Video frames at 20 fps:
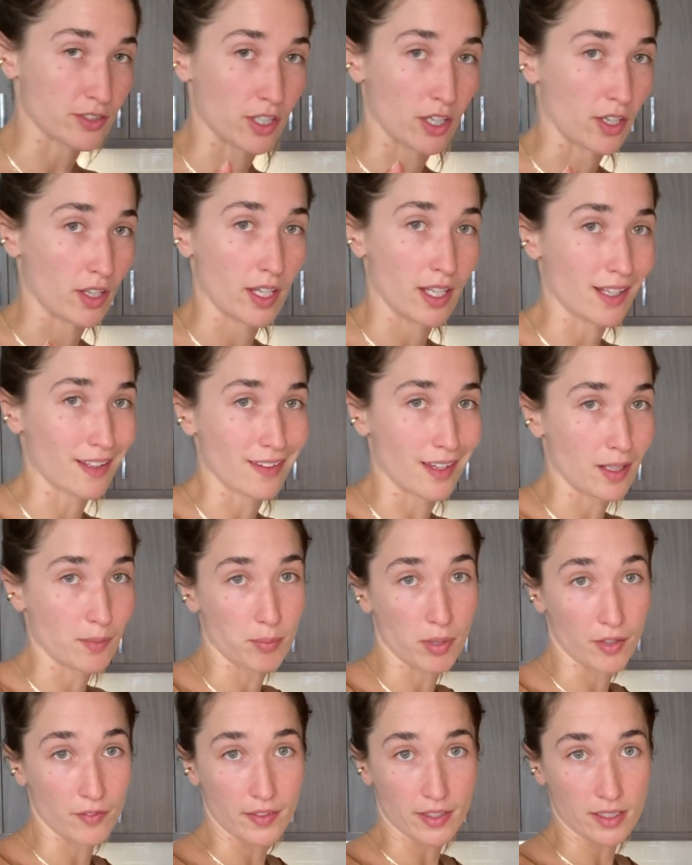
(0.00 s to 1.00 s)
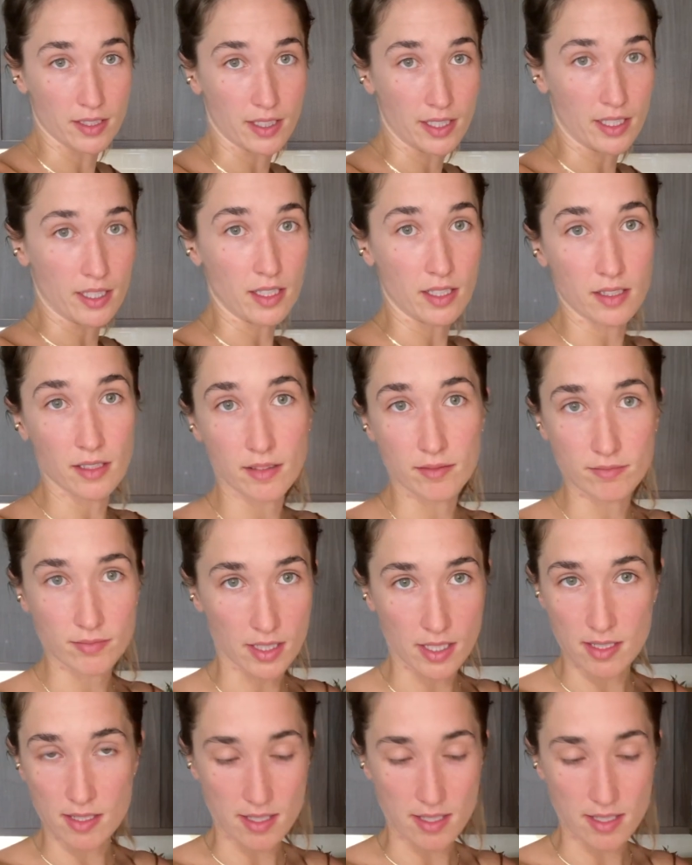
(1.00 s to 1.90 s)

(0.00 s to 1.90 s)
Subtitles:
are like perfectly in